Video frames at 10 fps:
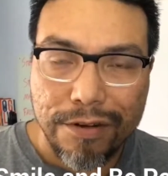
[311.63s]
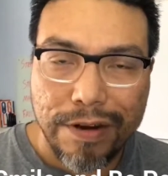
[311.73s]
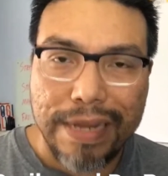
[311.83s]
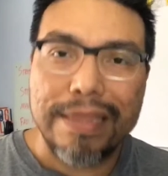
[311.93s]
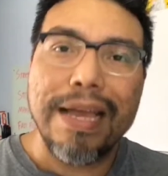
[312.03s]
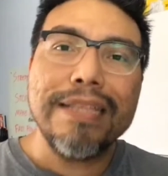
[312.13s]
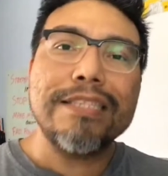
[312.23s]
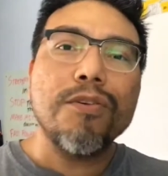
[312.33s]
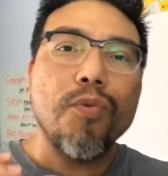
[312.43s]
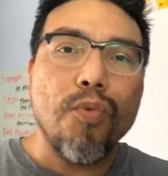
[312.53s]
All right,
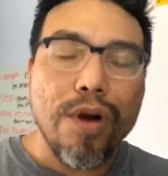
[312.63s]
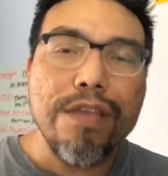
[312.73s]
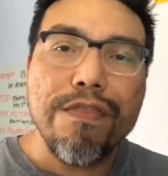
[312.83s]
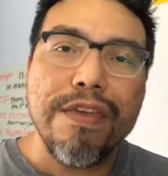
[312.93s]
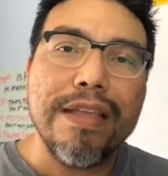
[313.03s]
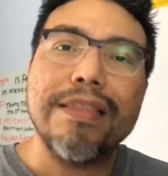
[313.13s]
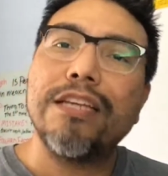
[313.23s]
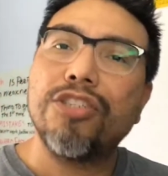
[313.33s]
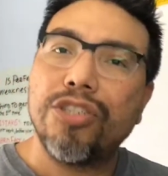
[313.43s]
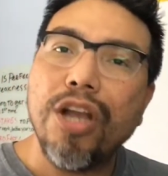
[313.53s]
that's one thing
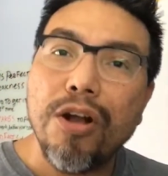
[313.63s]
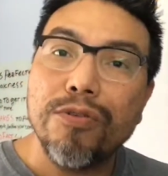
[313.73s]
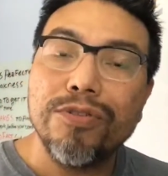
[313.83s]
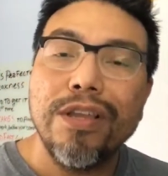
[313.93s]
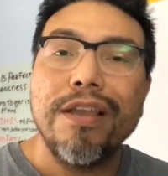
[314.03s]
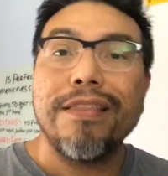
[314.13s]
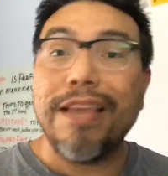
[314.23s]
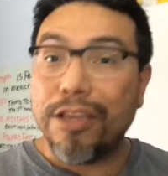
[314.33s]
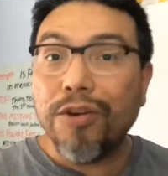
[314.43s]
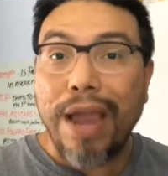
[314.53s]
that shows
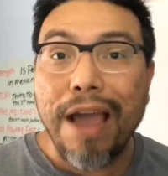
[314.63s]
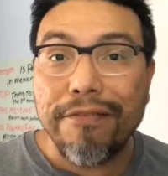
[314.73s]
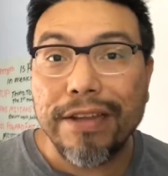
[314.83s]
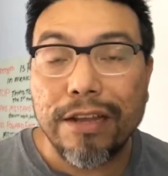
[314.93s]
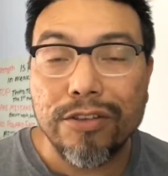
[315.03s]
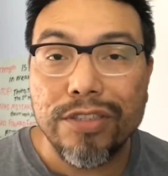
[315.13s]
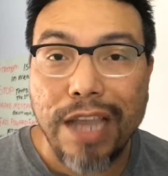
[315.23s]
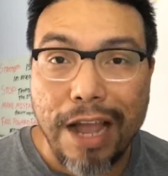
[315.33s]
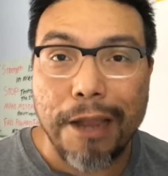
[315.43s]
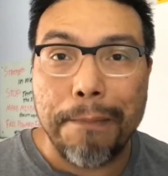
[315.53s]
that you're having a good
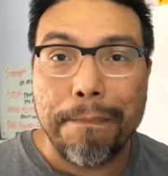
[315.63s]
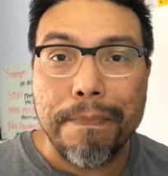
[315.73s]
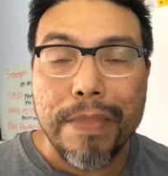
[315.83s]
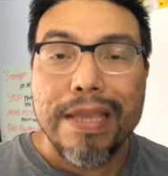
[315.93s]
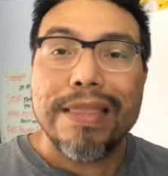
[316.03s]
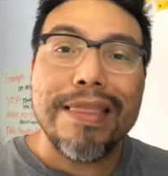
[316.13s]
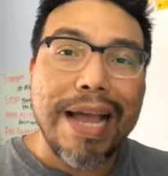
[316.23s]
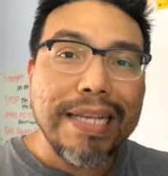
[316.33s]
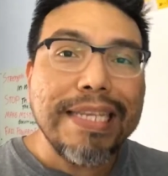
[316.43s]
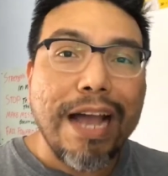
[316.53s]
time.
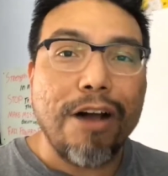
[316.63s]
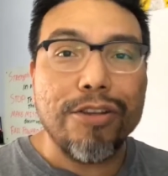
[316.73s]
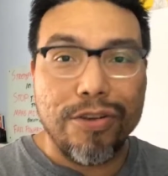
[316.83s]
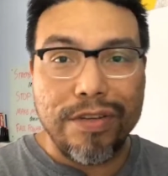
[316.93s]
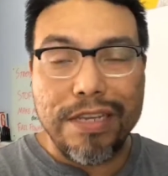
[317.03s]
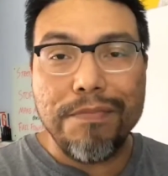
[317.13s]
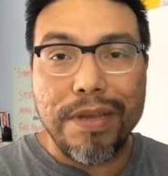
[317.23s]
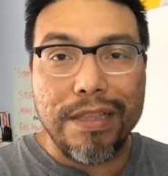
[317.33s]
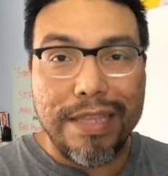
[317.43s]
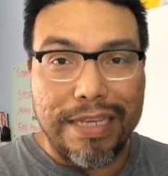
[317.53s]
That's how your
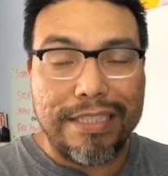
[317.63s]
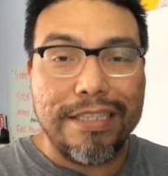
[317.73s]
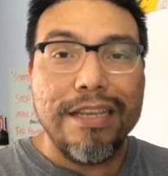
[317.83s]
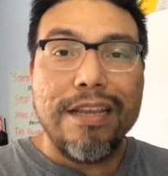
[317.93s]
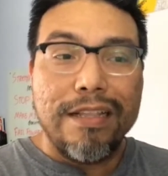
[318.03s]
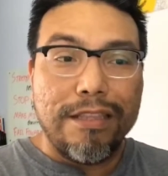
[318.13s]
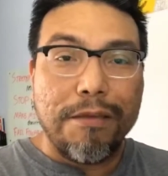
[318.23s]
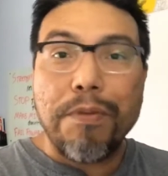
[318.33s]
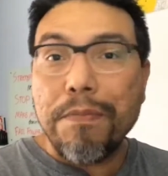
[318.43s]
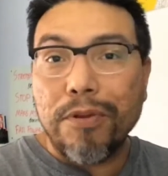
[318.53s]
email list
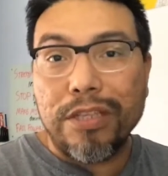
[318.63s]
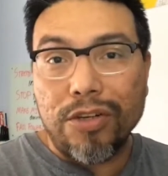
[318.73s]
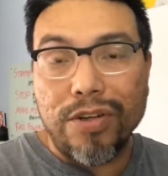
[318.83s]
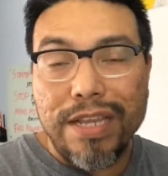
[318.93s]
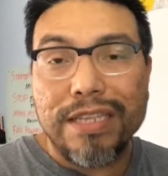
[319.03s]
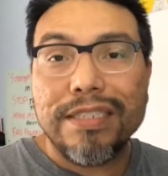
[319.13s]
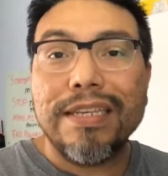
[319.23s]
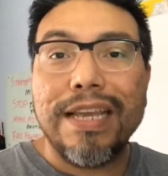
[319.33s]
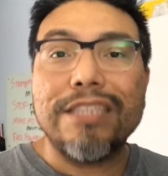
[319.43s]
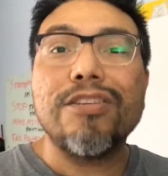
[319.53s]
the people in your
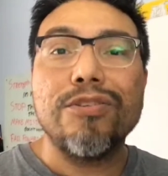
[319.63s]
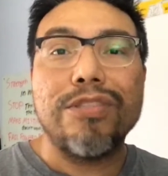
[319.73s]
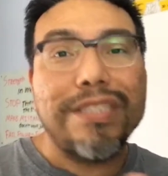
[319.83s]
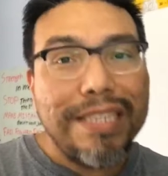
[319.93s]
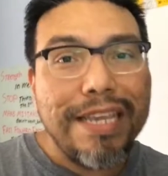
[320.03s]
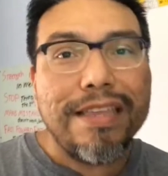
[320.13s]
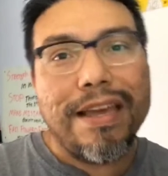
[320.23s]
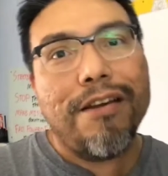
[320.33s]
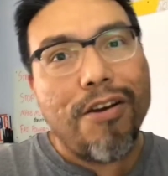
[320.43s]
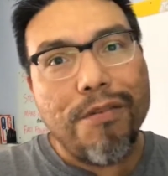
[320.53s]
list get to see
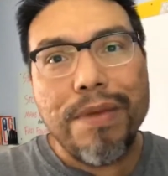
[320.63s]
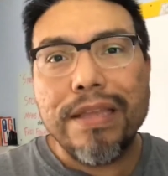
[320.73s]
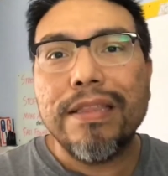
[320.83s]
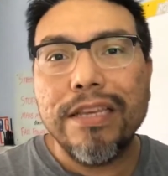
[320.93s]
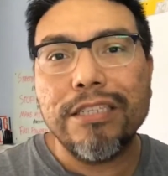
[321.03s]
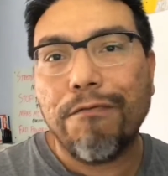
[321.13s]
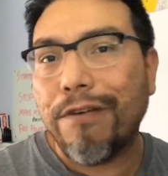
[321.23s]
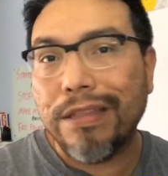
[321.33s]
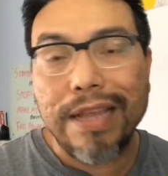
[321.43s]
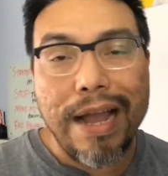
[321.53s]
that, oh man, he's a
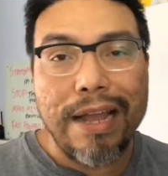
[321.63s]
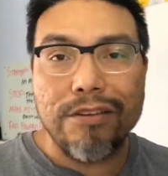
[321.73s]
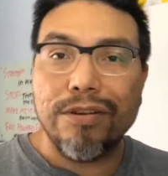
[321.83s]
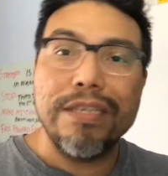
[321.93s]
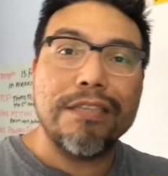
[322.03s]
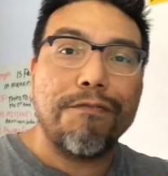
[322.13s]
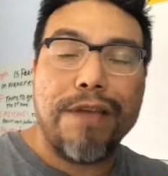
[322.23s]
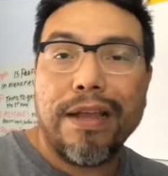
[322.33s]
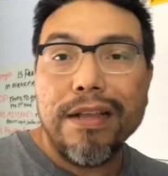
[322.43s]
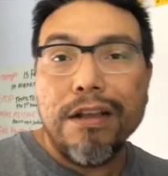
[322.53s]
fun guy or he's a
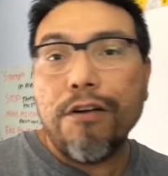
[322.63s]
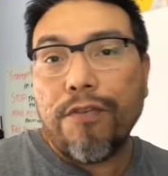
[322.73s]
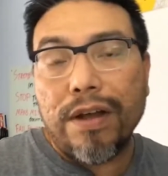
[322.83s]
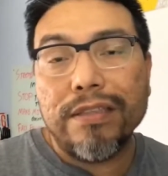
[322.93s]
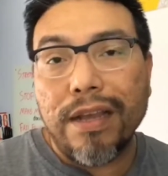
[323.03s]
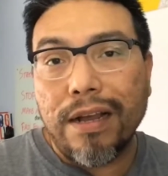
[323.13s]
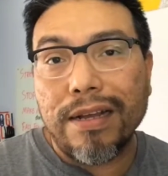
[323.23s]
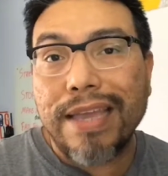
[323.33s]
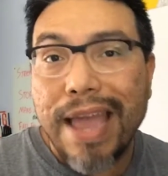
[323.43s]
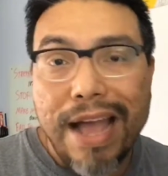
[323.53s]
fan, fun uh,
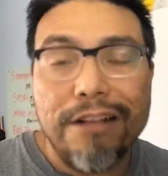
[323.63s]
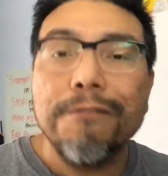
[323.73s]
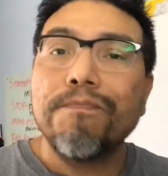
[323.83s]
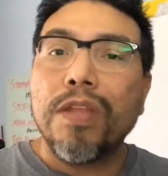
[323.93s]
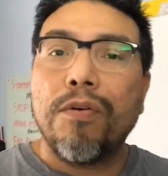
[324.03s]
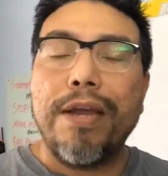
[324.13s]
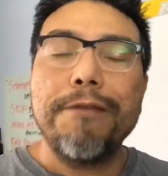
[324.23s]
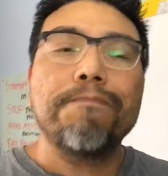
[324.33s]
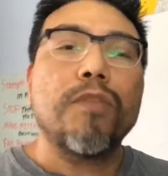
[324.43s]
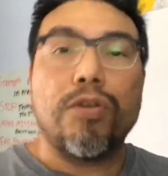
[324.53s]
gal,
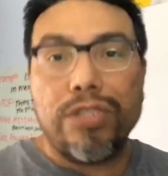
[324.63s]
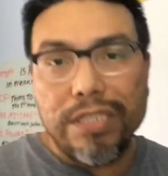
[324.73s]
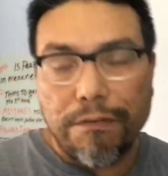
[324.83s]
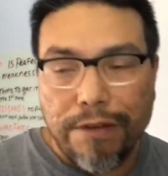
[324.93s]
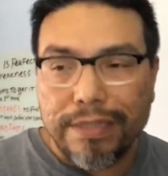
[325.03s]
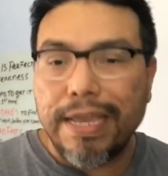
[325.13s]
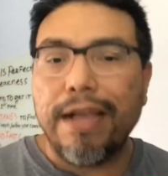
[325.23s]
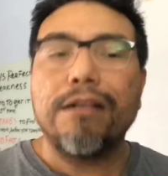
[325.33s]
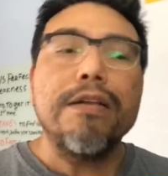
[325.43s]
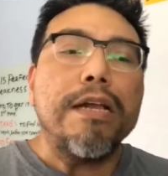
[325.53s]
right? Or she's a fun
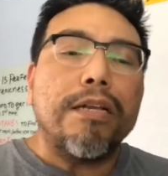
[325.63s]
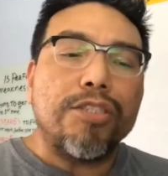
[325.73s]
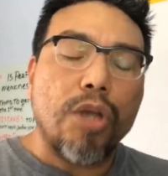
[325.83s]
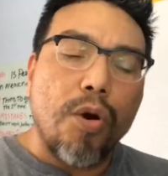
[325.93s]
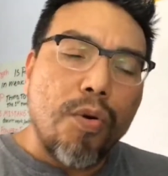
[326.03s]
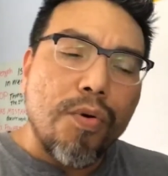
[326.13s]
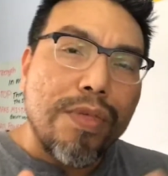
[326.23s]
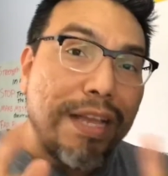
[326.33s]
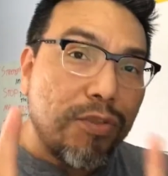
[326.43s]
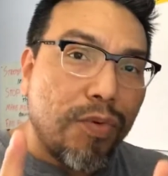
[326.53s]
gal. So
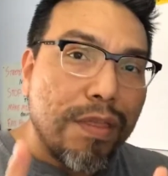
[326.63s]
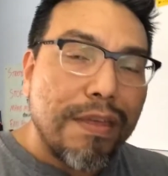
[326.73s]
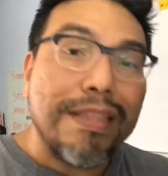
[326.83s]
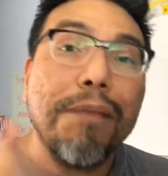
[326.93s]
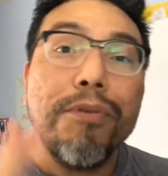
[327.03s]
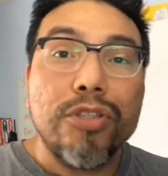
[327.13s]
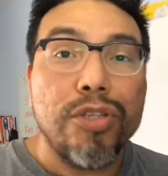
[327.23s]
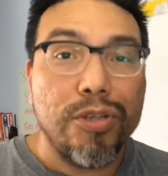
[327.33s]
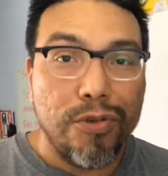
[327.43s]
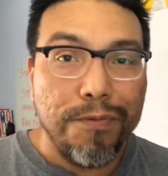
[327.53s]
that's one thing. Number
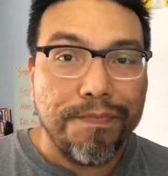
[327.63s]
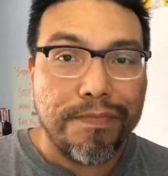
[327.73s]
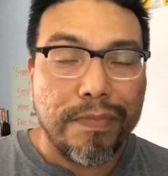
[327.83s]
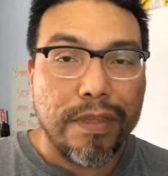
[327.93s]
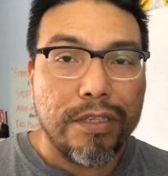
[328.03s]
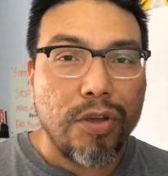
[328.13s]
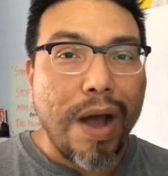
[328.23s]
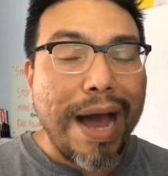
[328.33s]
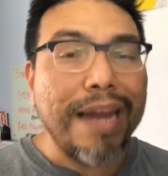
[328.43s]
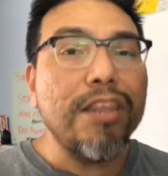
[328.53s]
two, so
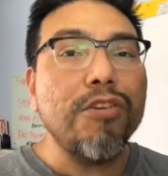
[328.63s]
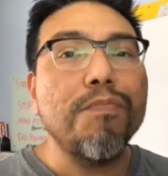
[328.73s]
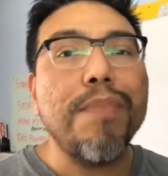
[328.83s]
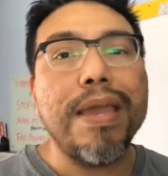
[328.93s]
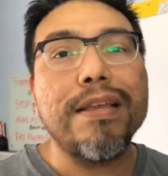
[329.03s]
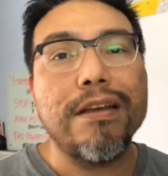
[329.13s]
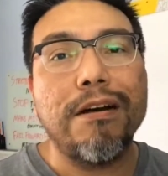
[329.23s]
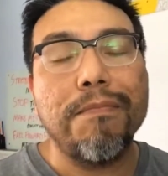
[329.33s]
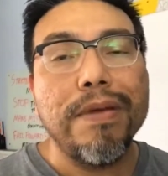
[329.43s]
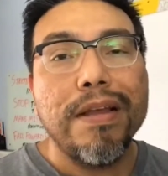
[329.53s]
how do you make them,
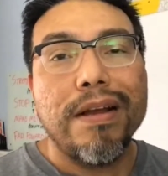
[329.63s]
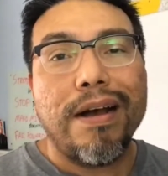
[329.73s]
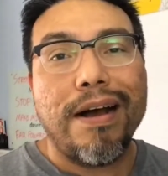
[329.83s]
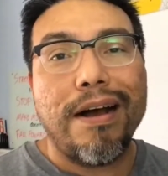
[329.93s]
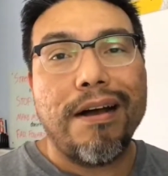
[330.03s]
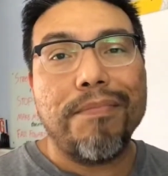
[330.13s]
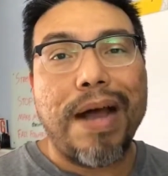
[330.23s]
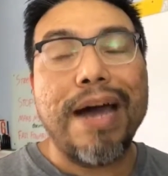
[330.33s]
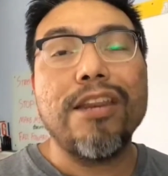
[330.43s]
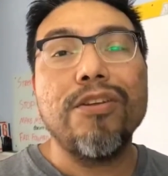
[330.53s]
um, um,
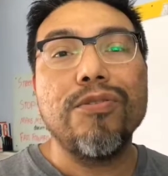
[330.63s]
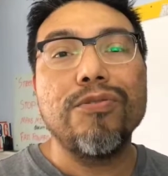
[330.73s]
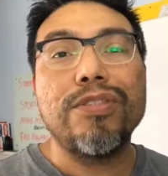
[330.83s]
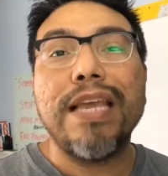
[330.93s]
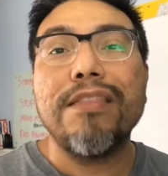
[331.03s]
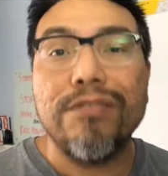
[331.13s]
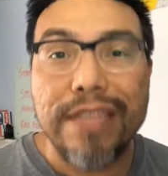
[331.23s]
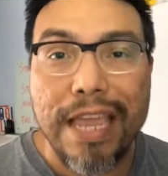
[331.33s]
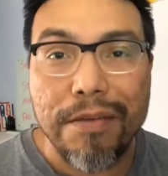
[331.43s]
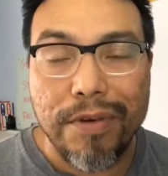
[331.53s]
how do you say their
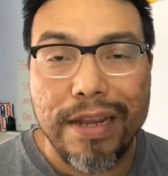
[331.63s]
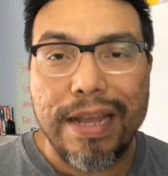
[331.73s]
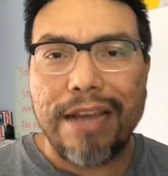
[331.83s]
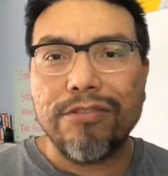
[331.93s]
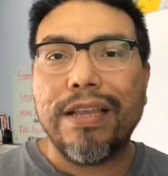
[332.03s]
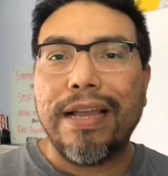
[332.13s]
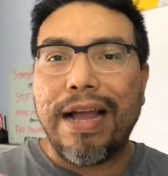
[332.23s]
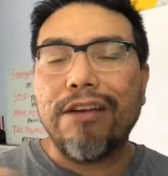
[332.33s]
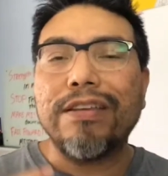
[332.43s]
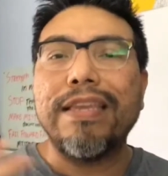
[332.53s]
name, right? How,
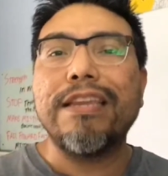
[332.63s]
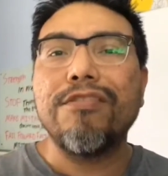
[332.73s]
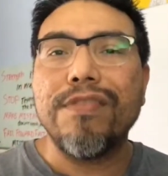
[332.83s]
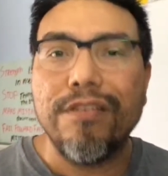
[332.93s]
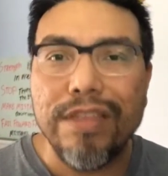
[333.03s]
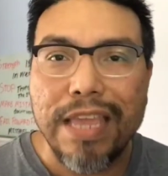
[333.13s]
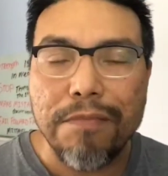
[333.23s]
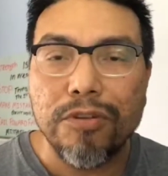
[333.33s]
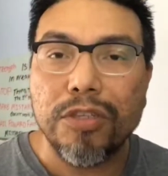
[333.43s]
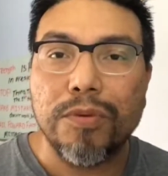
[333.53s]
how can they hear their
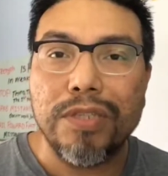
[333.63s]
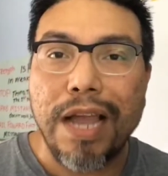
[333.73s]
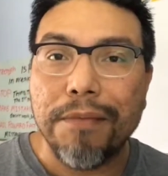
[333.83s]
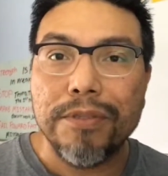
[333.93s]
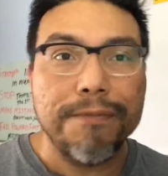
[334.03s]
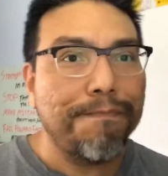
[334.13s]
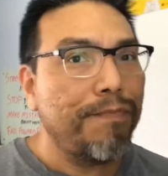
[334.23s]
name multiple times?